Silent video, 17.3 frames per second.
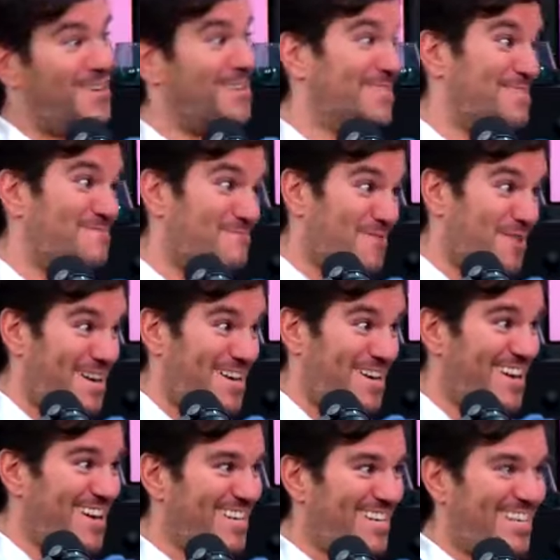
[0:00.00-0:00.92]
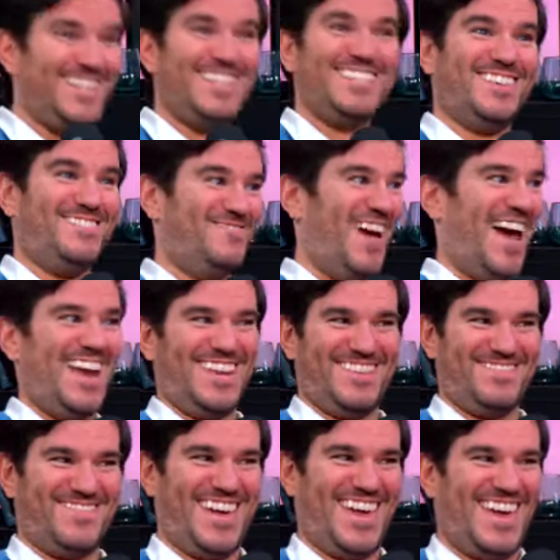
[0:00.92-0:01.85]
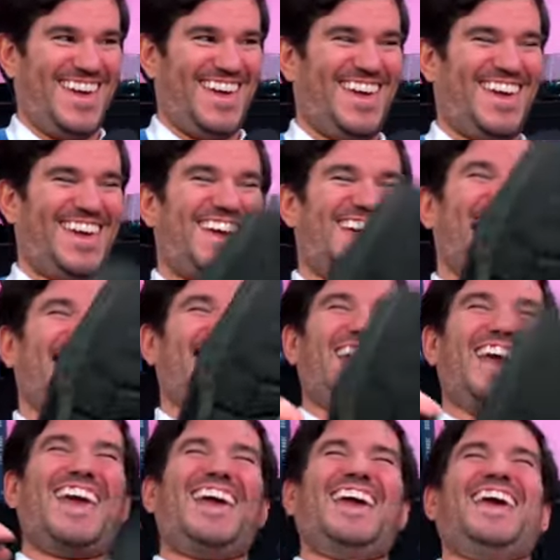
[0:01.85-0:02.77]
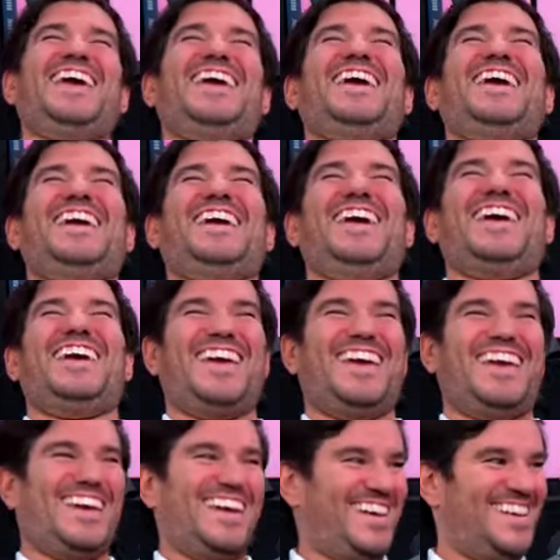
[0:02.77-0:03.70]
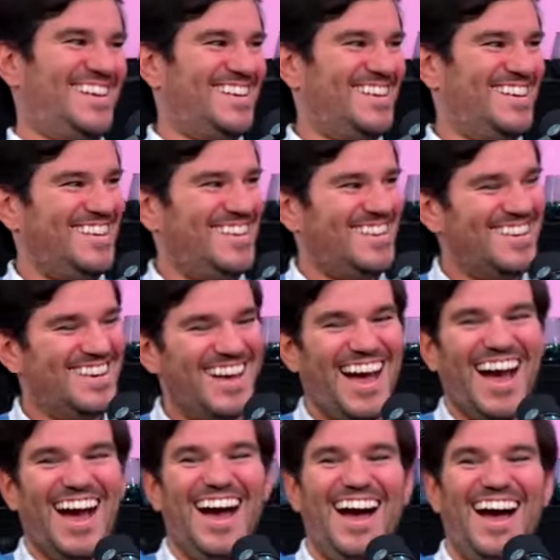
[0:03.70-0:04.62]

younger than Brynn, she's inviting me. All right, we'll see you soon, Aaron.